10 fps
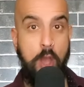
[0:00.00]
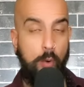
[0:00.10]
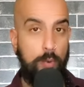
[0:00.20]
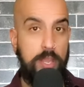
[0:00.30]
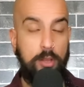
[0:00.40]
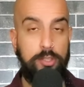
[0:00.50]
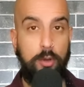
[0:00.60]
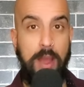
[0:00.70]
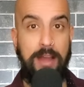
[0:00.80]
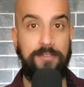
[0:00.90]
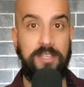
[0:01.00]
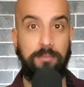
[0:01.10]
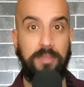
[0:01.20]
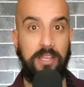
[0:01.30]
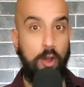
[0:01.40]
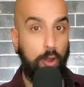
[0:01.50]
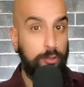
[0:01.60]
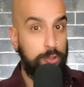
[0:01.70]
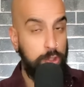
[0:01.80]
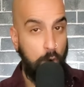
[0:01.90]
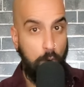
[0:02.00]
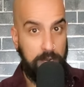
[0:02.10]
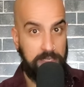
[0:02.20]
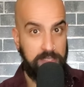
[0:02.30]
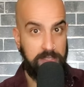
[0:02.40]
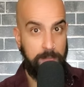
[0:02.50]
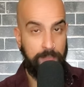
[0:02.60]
We also have something called choice.